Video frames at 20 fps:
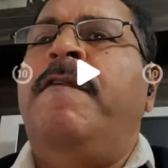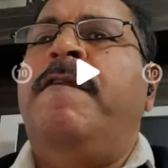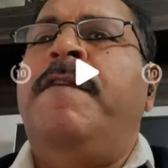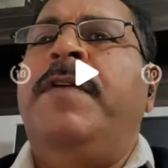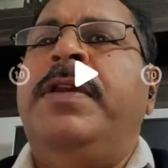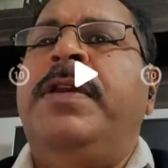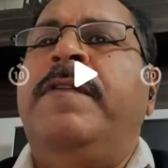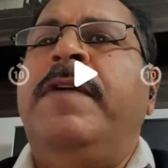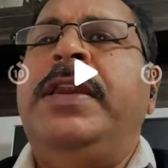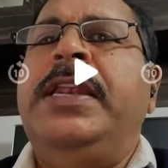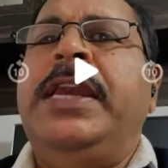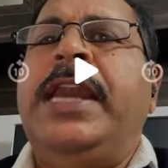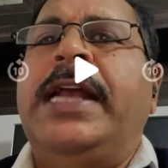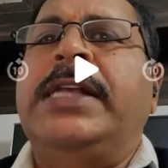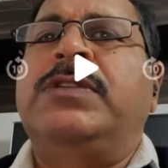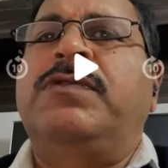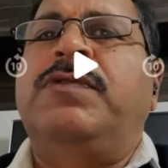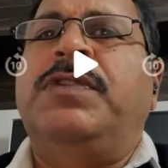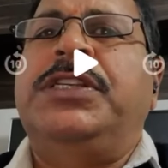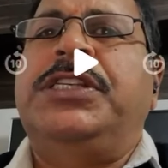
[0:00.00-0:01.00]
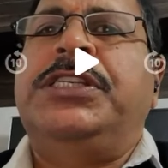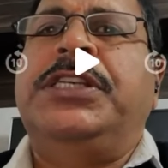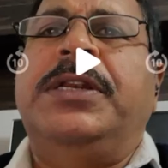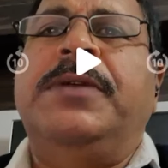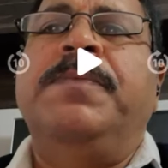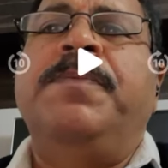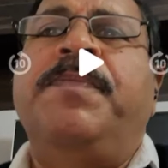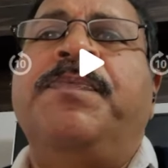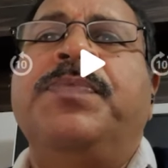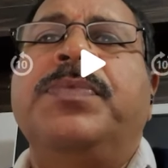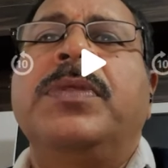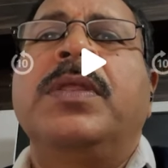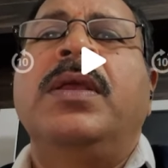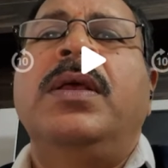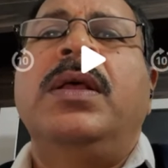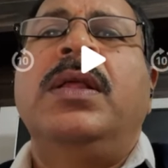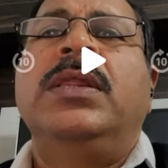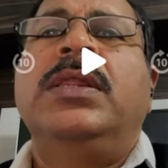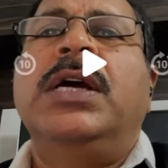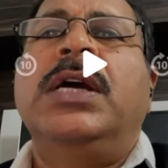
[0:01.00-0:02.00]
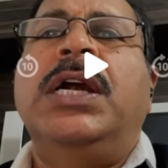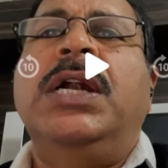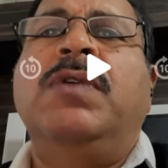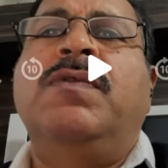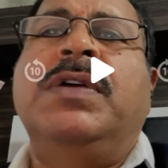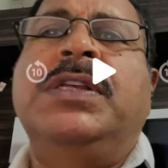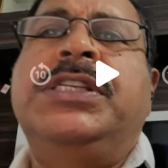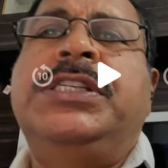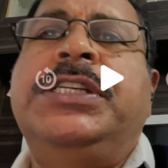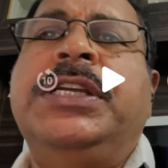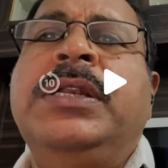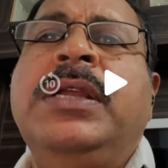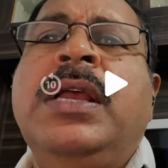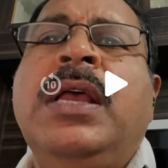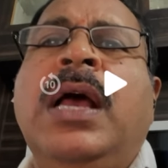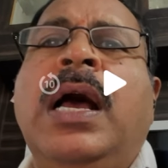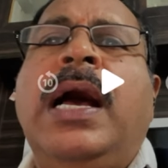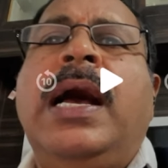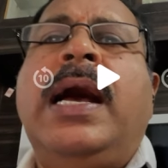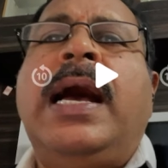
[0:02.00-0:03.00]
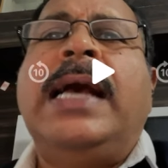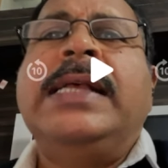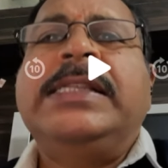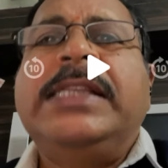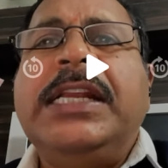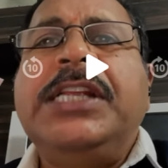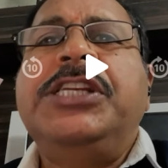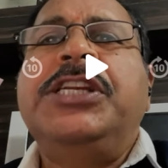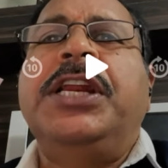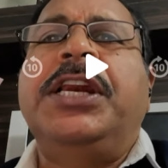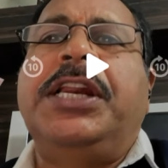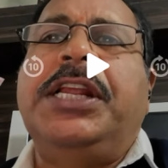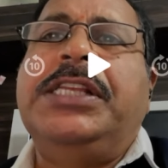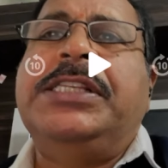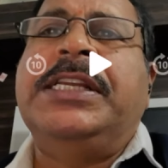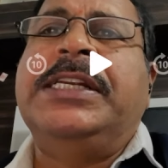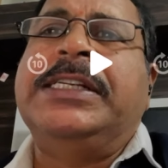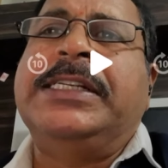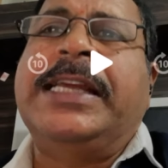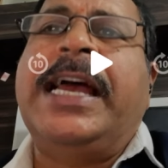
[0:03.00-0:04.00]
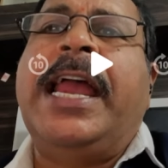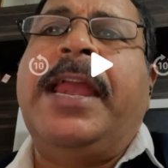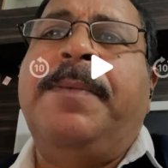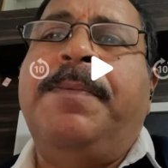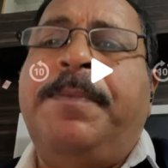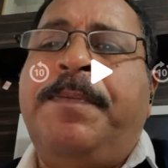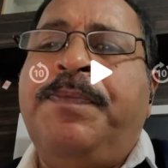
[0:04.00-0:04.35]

very next question. Third question, assertion reason type.